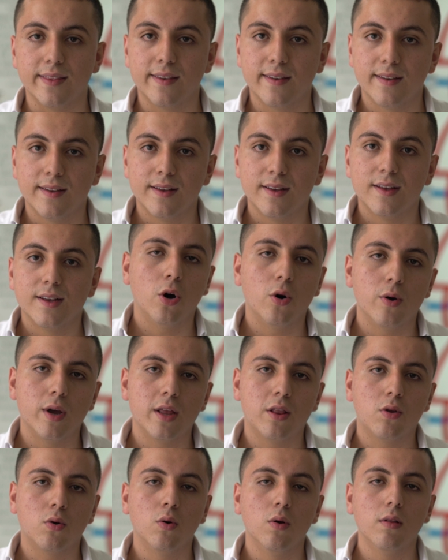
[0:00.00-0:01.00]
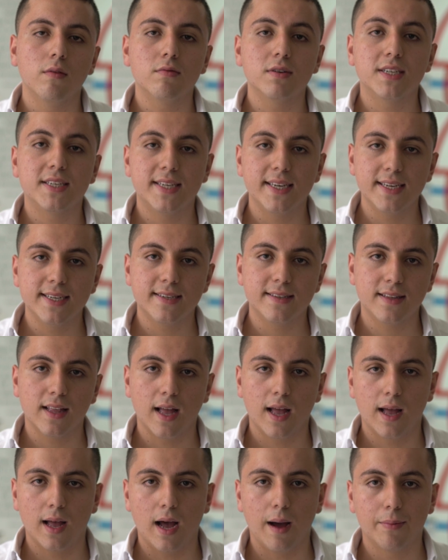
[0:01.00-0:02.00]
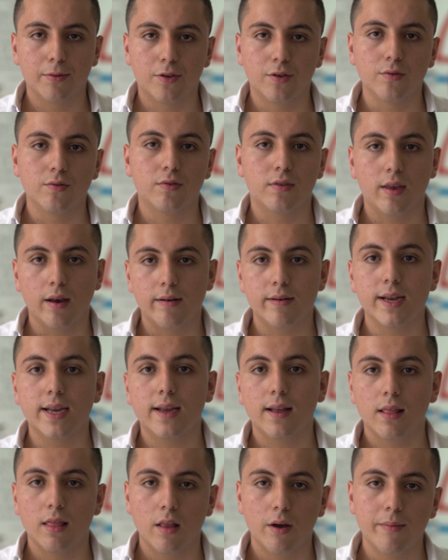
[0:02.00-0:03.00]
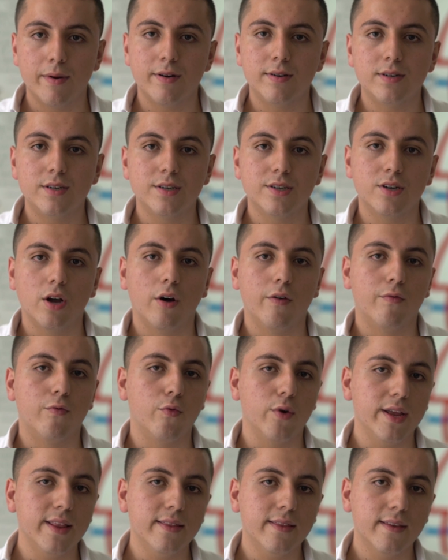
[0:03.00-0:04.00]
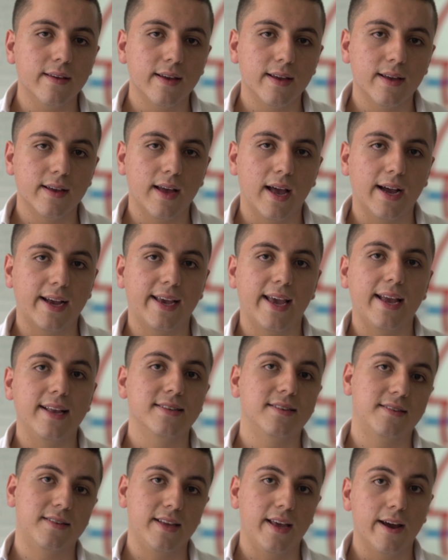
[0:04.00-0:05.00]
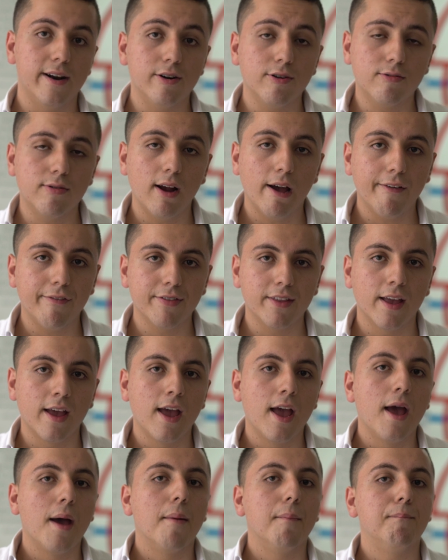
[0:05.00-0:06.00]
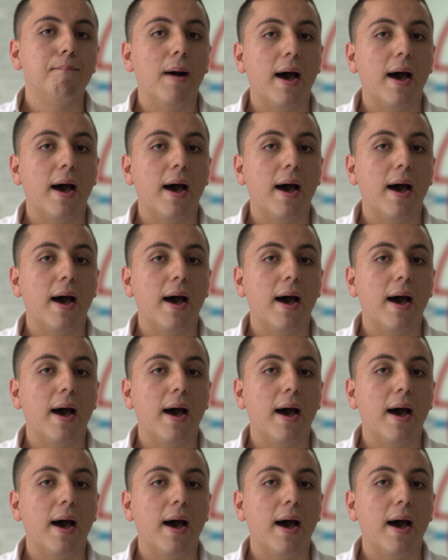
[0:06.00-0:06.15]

the wind. So it could resist up to 30 kilometers of wind against the aircraft,